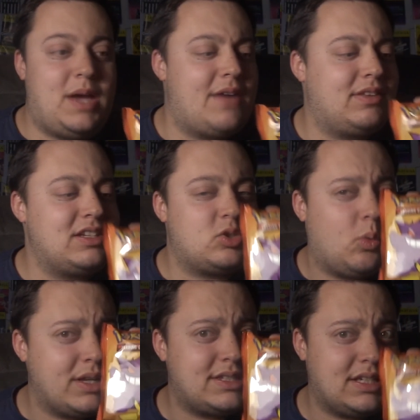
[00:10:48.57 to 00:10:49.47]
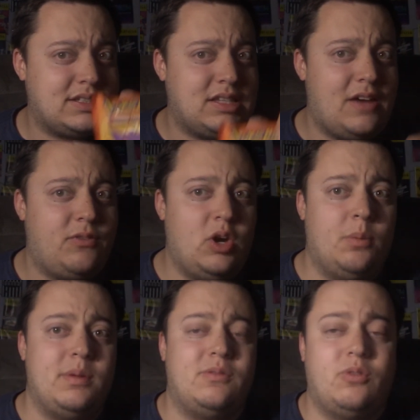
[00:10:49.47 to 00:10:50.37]
We have at least 26 left. We
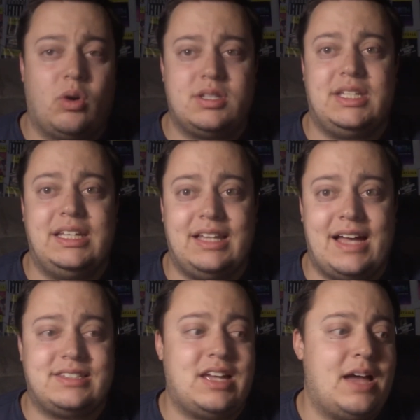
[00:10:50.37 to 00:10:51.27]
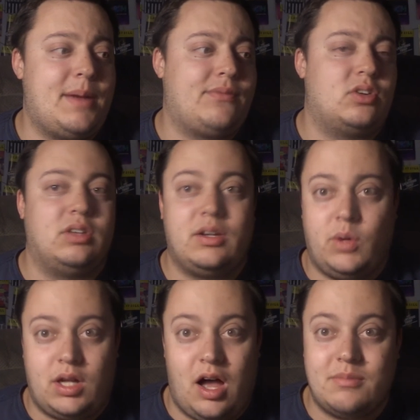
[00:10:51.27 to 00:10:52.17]
opened 14 last time after
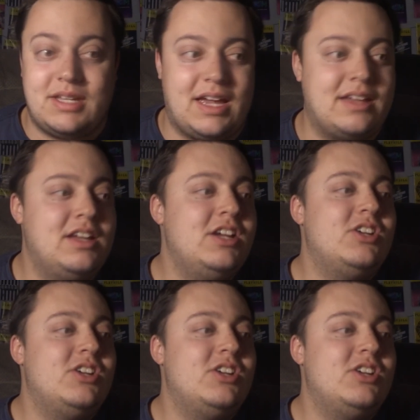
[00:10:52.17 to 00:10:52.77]
Liquid Calm Day,